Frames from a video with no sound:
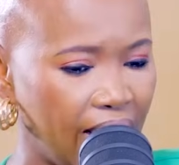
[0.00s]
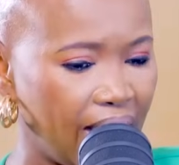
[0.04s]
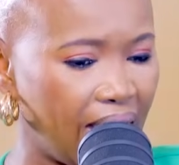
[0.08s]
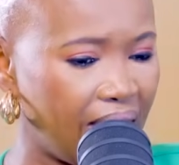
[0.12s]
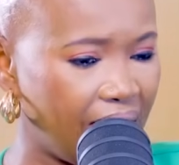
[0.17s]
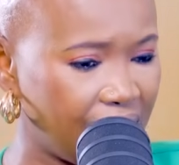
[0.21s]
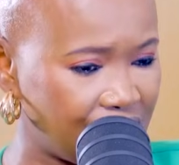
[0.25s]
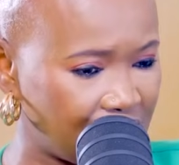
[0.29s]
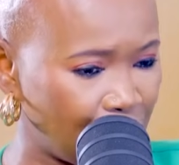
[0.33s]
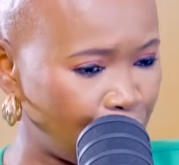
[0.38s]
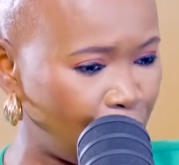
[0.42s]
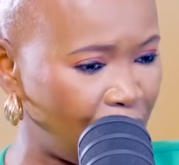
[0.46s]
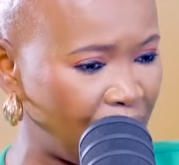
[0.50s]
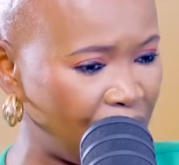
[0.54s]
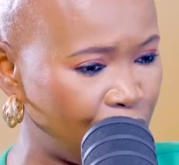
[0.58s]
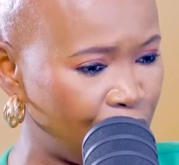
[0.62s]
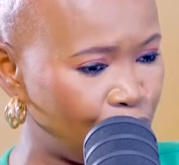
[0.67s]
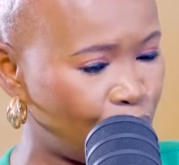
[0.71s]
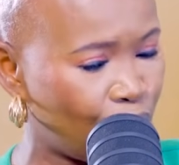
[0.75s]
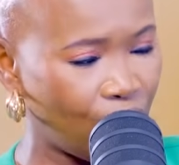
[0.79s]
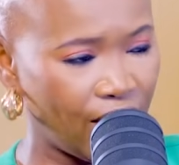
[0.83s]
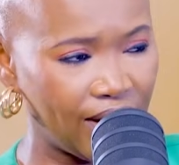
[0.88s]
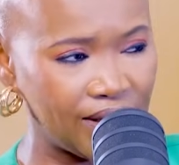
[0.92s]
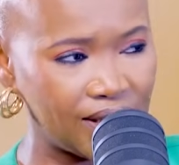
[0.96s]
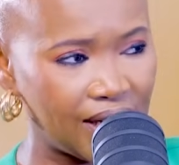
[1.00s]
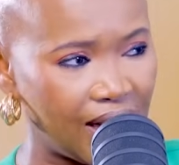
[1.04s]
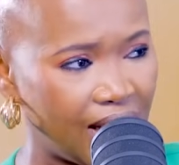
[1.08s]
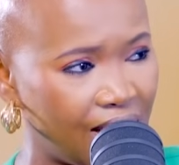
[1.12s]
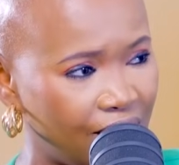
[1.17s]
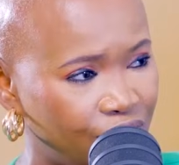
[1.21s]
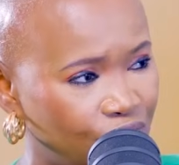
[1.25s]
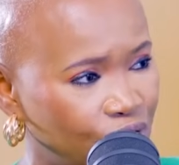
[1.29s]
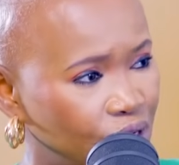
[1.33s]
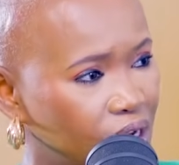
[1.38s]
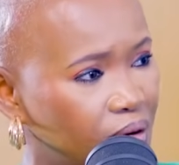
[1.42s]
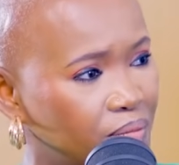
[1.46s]
and it's a pain point, I
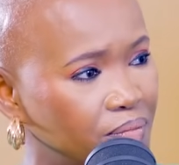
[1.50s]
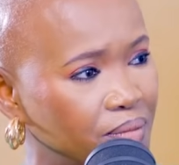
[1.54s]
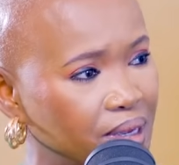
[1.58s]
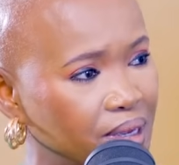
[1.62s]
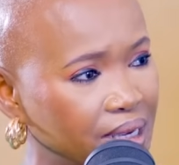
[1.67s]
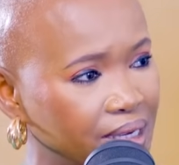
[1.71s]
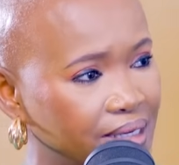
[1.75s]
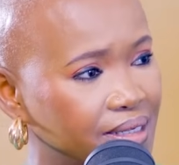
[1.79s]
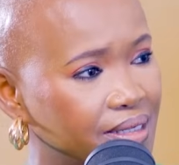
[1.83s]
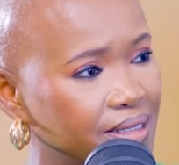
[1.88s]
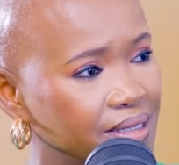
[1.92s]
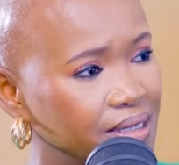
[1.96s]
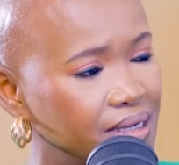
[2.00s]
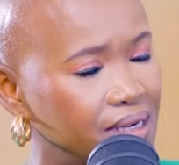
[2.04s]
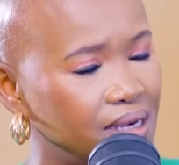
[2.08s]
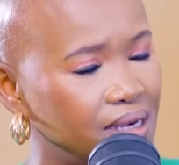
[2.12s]
have to admit,